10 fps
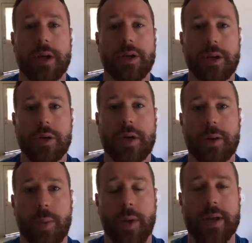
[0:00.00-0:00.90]
you can
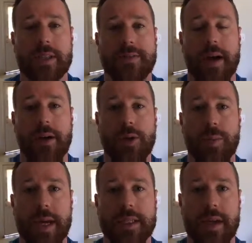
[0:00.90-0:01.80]
appraise the value
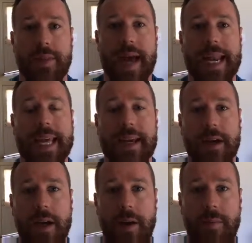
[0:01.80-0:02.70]
based on that
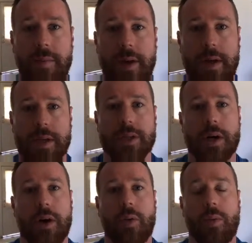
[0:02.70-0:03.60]
income.
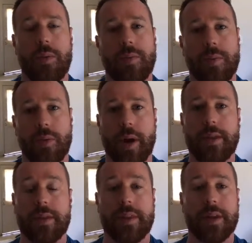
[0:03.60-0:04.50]
So
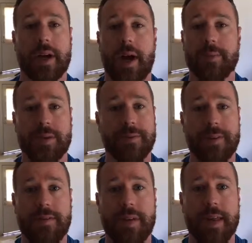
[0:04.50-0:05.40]
rather than the comps of
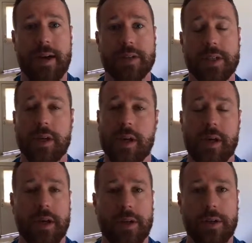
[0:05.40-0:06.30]
$50,000,
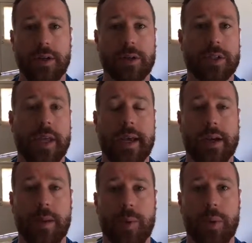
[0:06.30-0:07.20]
you use the
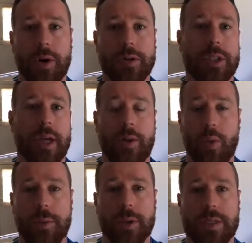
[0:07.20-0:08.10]
income approach and
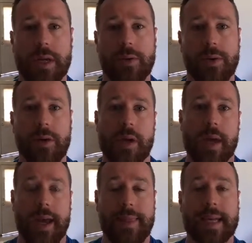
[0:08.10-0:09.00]
1% rule,
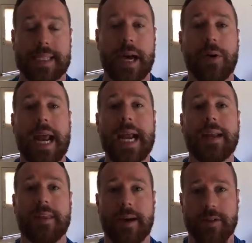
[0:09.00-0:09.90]
and that's now an
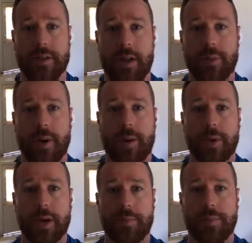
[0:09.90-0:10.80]
$80,000
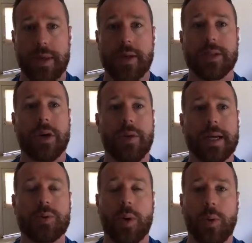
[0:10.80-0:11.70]
property. So
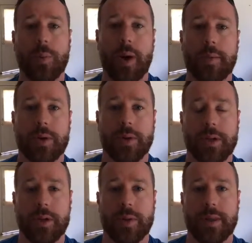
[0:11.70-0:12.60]
that's what we're probably going to
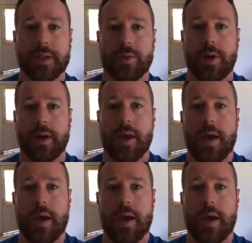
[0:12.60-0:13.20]
do with this one.